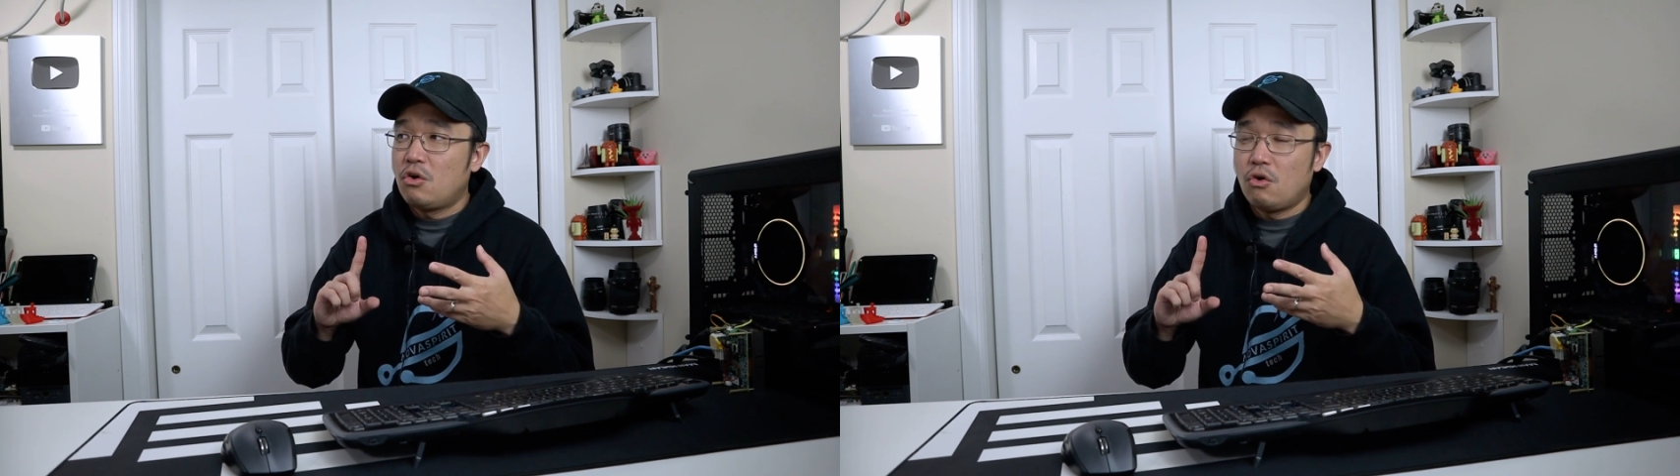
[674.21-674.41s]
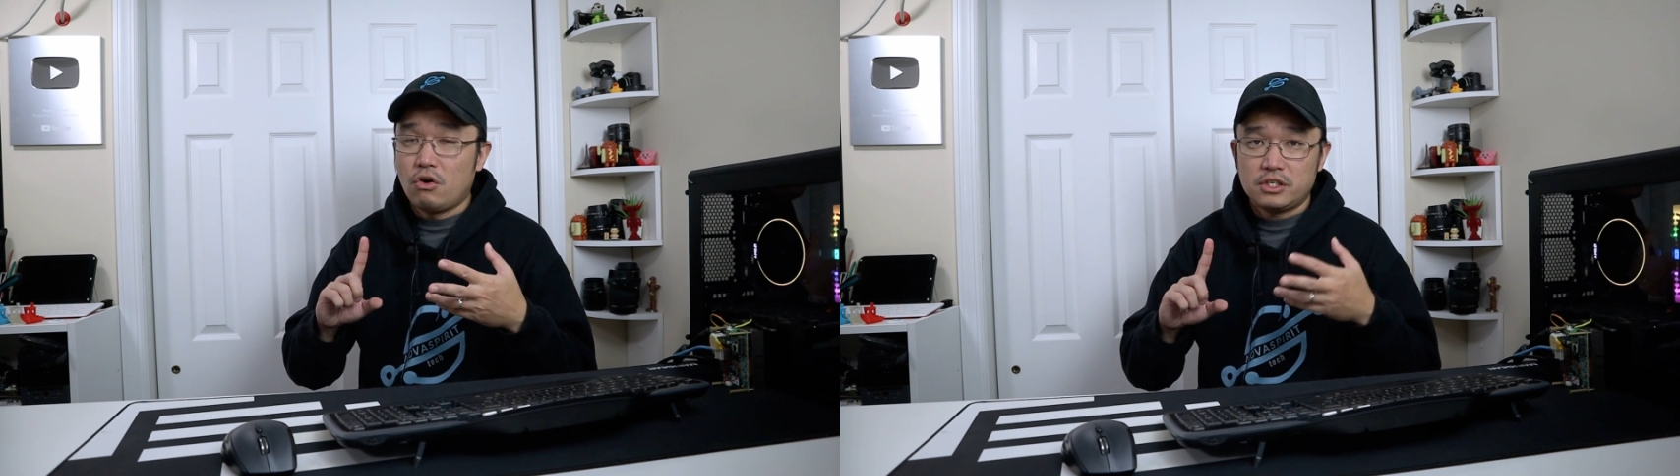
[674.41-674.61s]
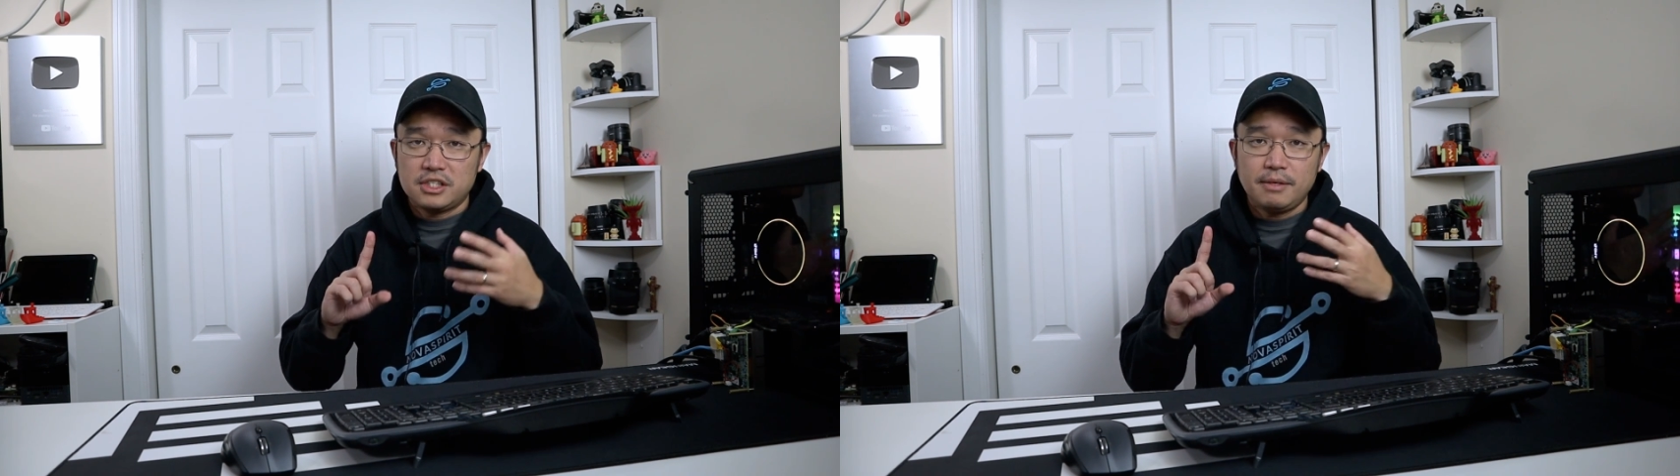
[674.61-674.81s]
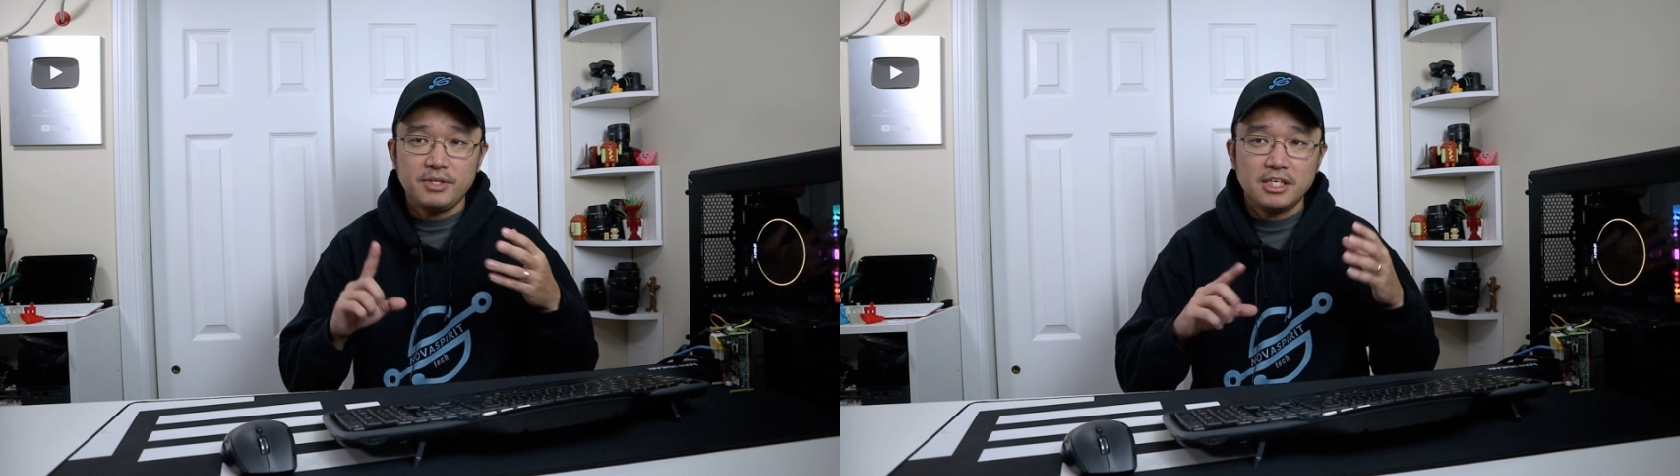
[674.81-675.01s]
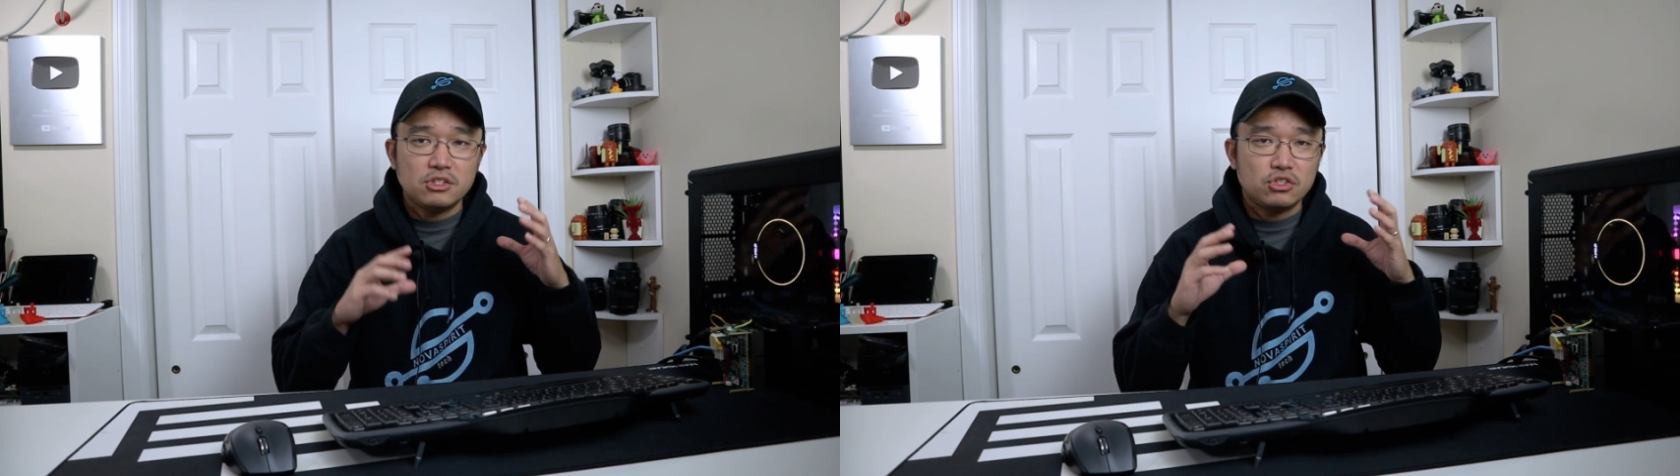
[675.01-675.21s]
or
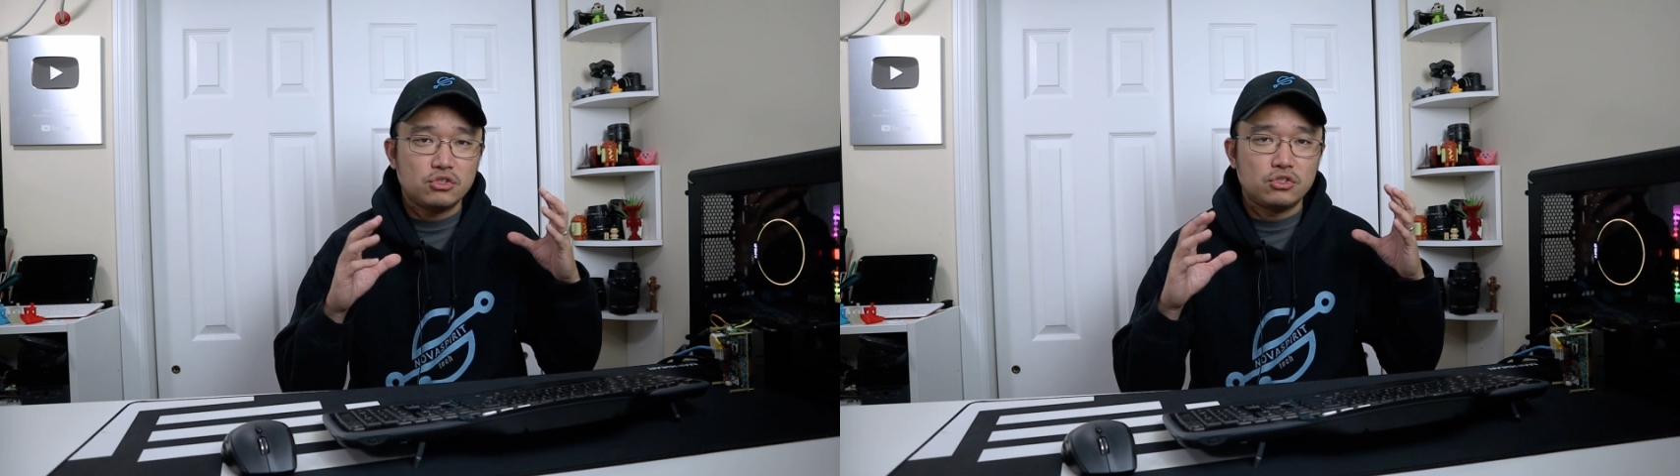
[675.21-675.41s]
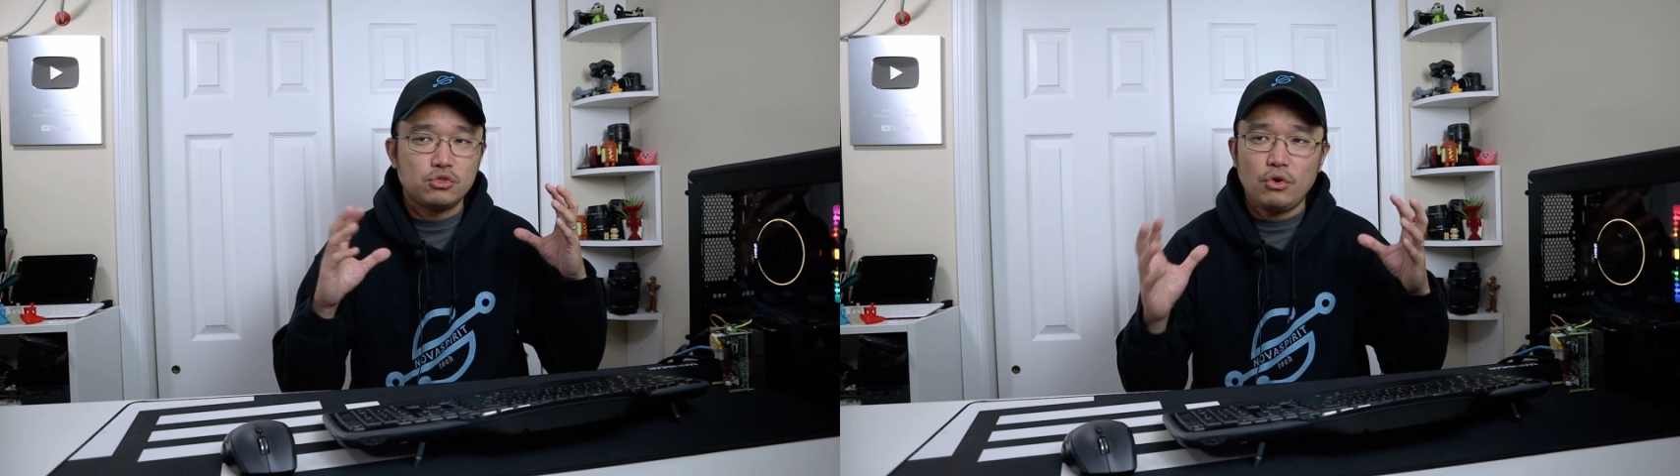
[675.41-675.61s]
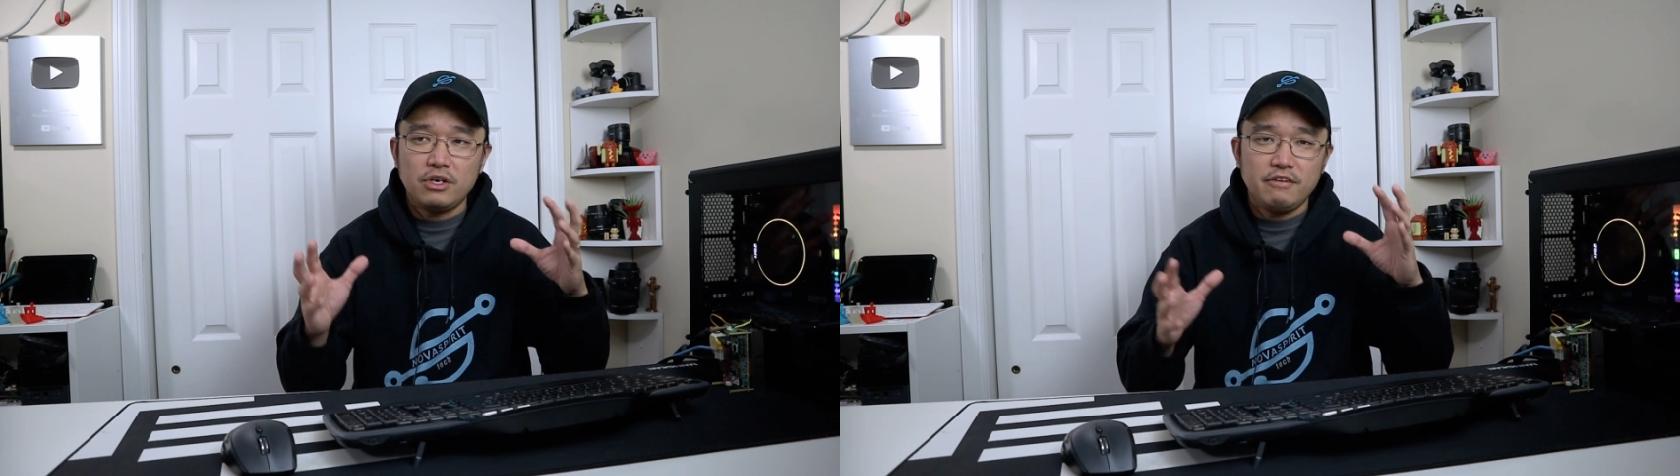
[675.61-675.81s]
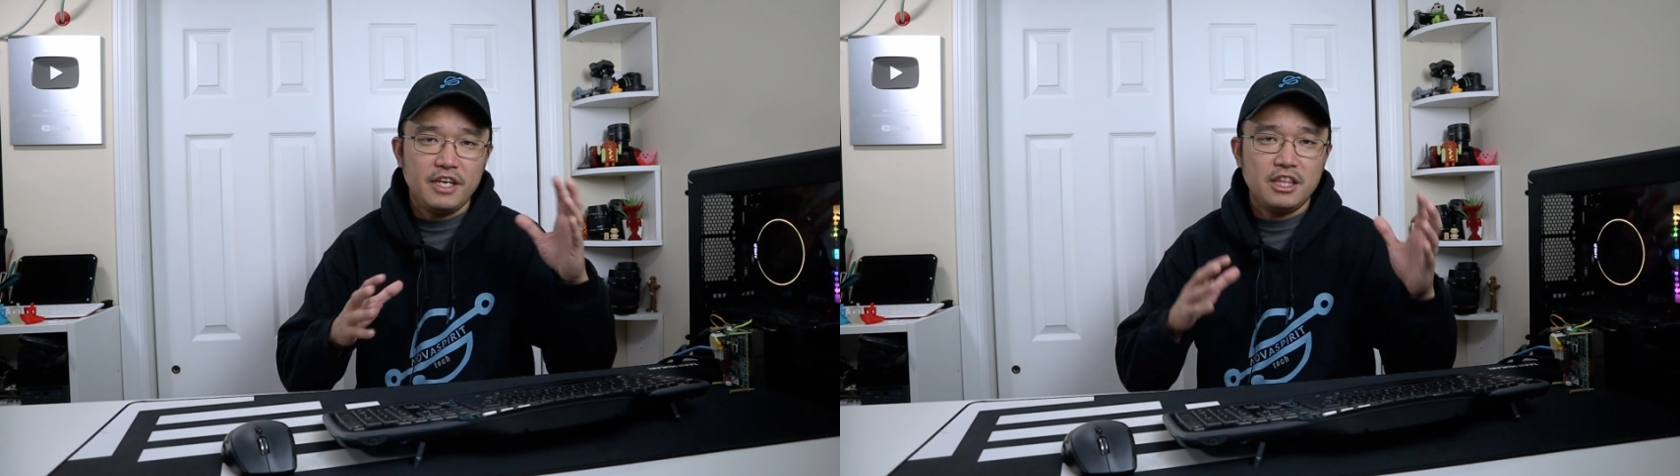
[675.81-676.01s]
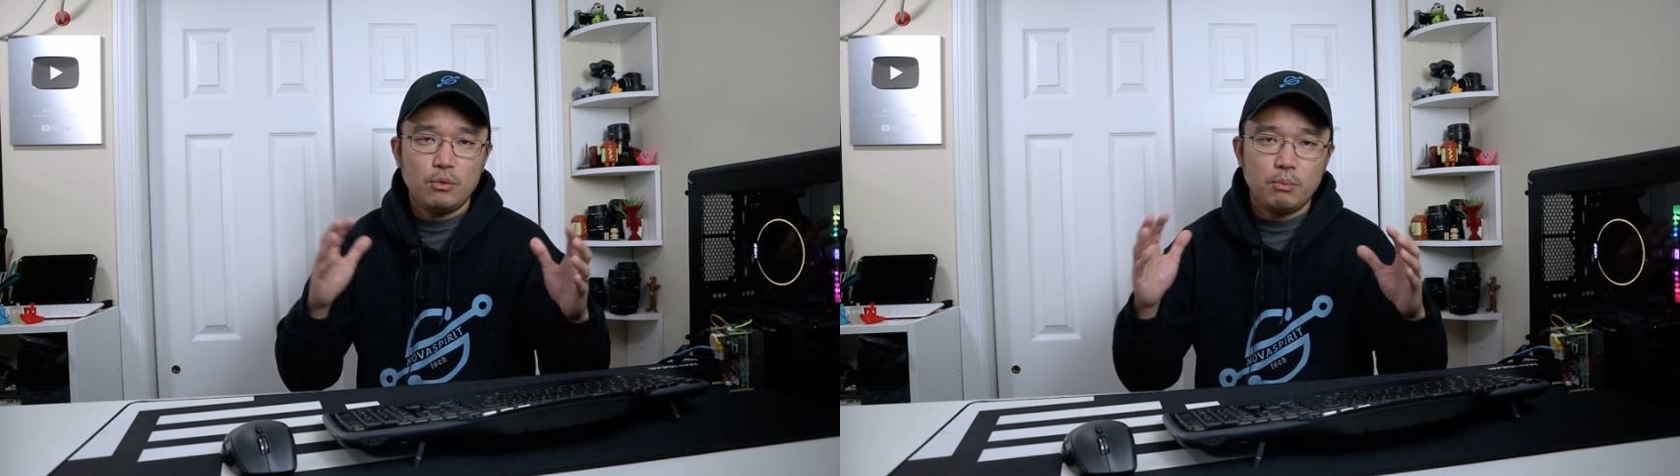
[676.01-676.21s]
something sort
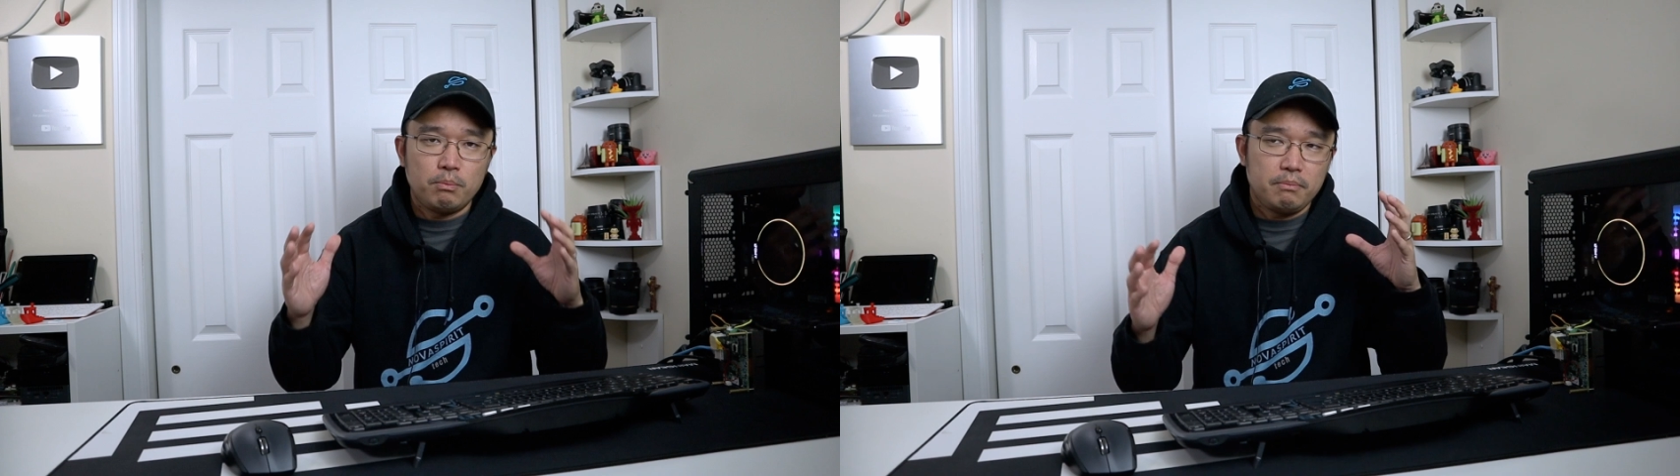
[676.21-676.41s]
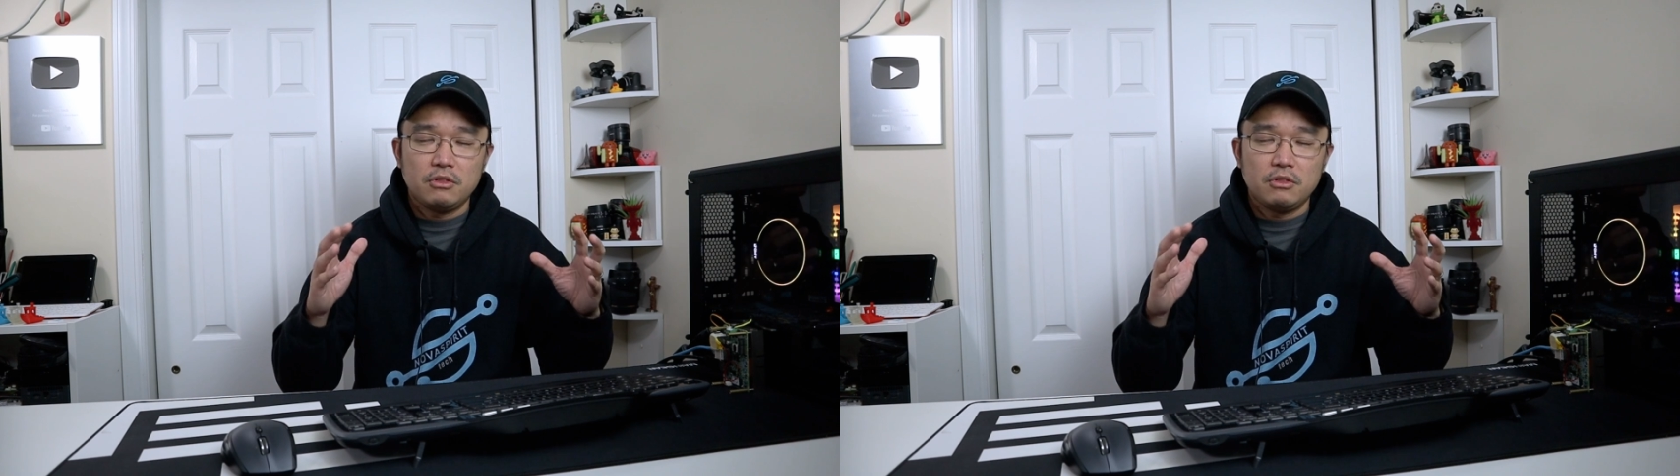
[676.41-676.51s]
of in the